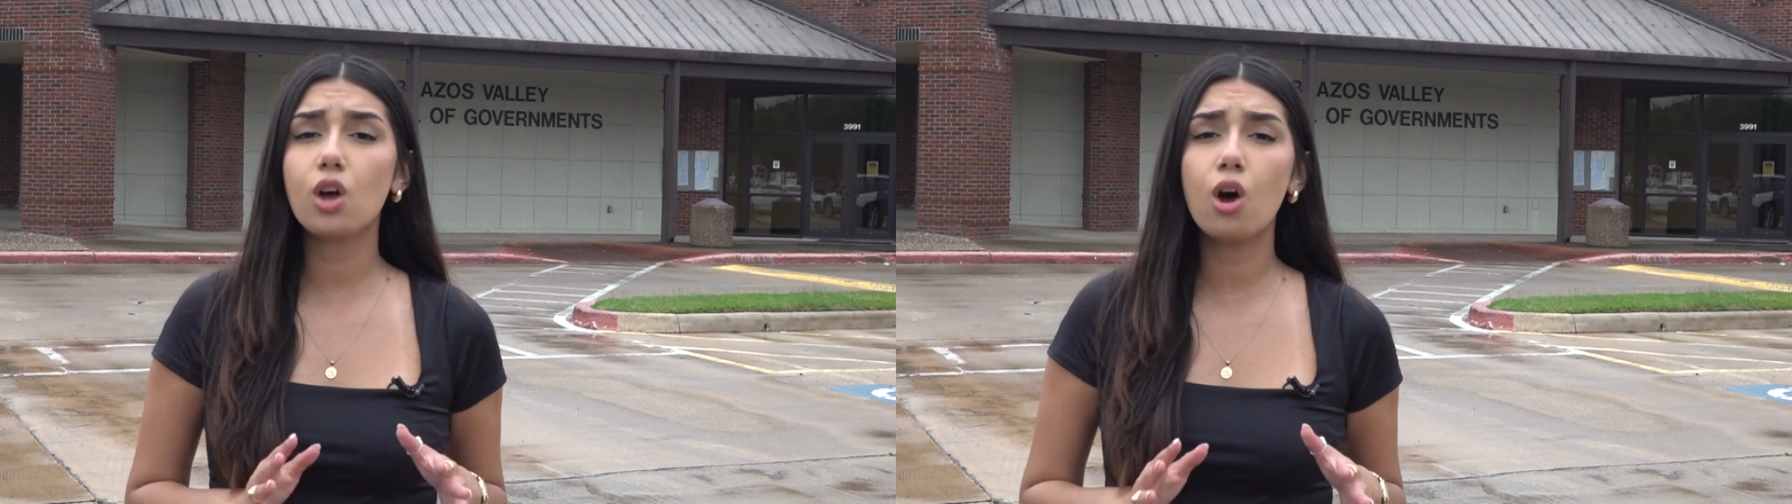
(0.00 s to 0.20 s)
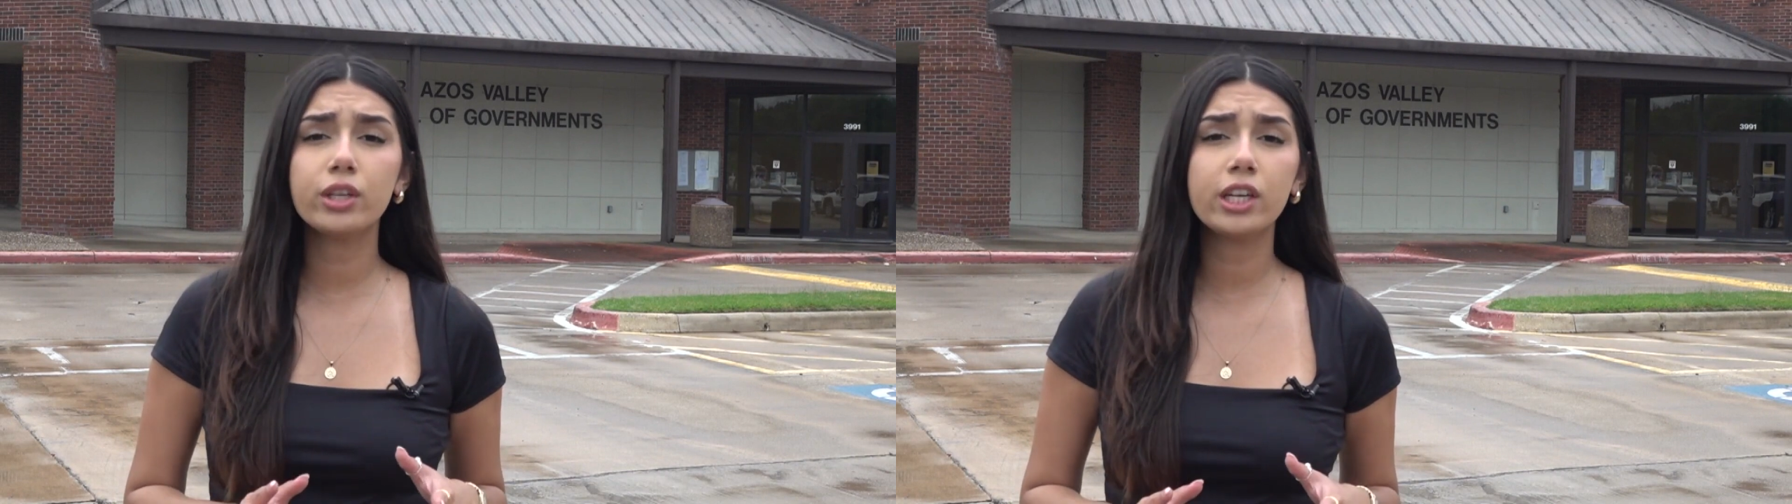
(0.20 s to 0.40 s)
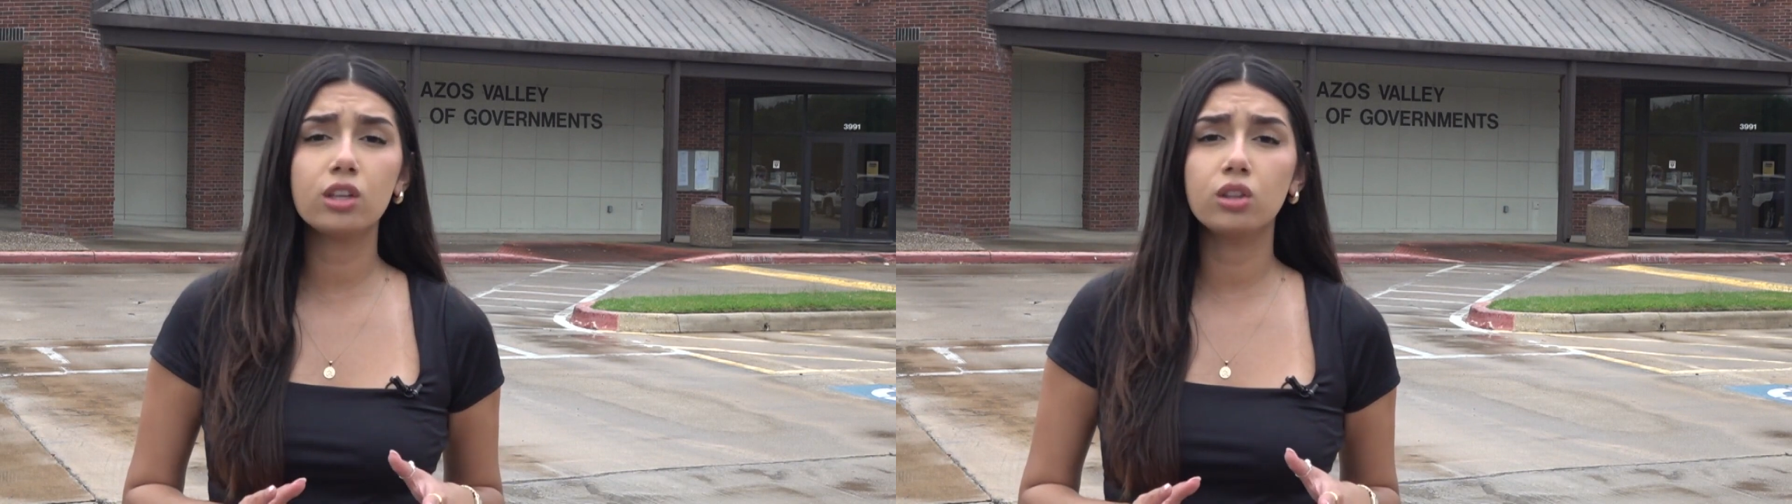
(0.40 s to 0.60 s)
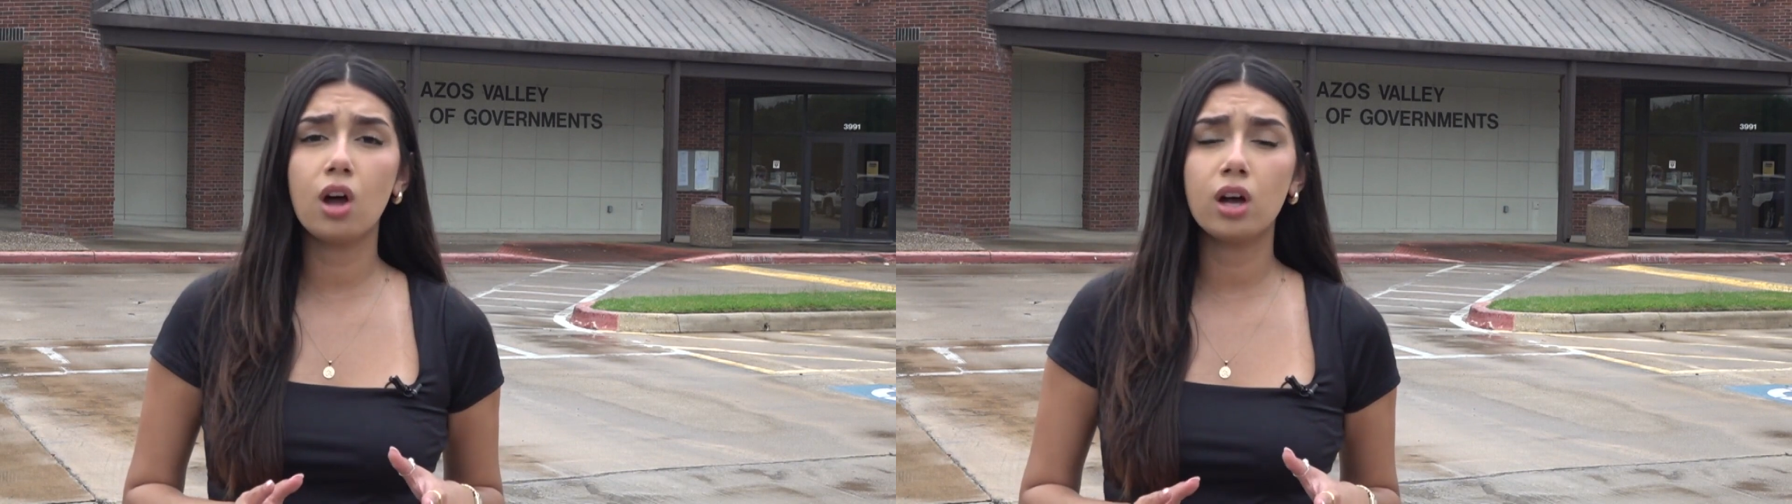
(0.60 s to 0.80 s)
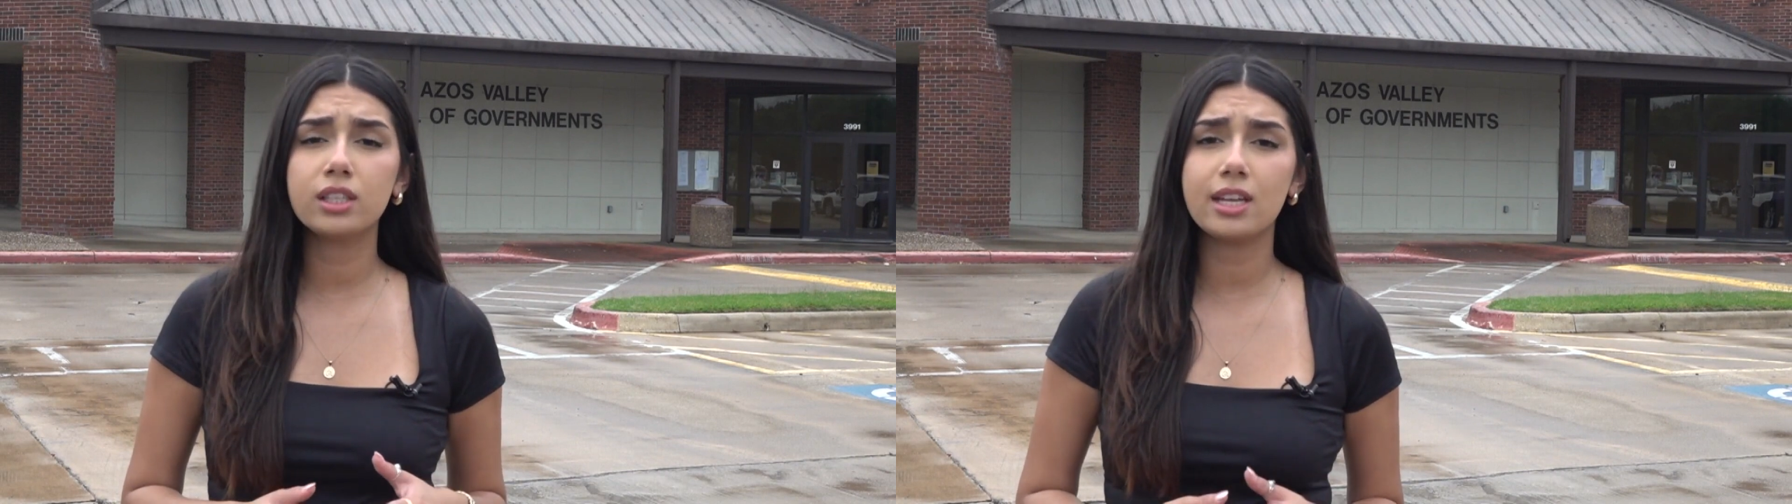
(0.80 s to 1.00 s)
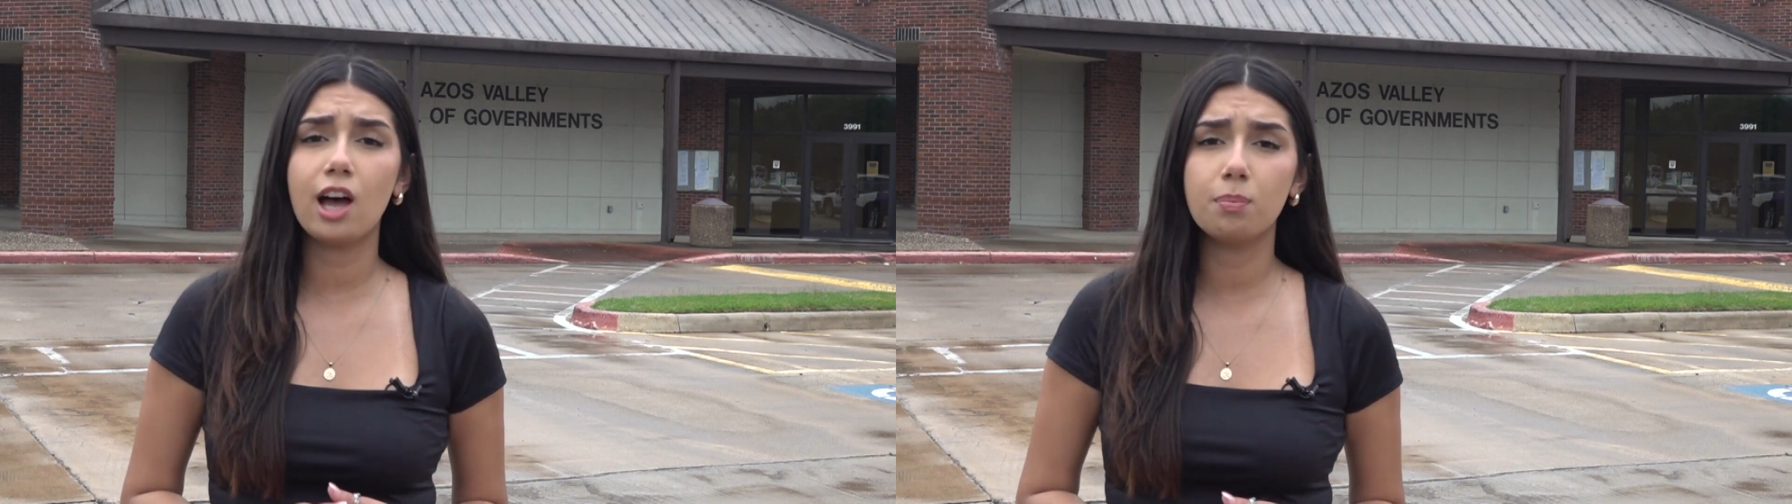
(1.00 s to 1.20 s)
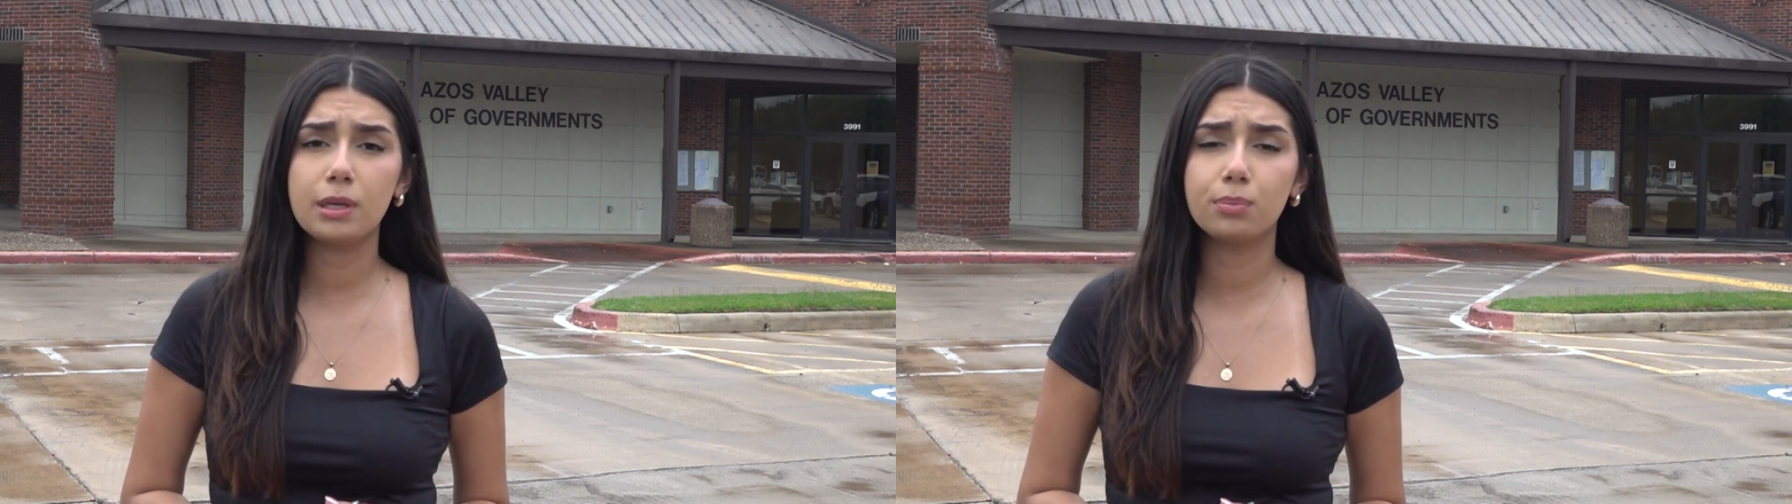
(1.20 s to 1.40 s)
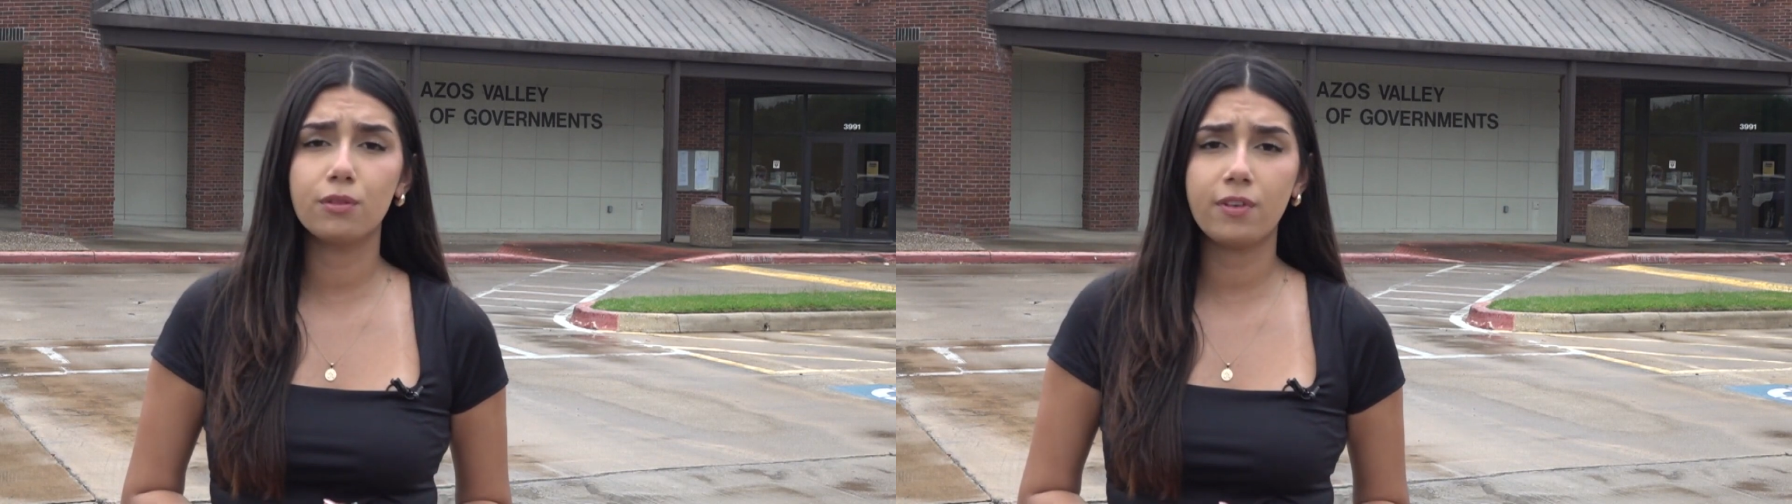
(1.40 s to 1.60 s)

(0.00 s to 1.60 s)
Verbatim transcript: all year long to help people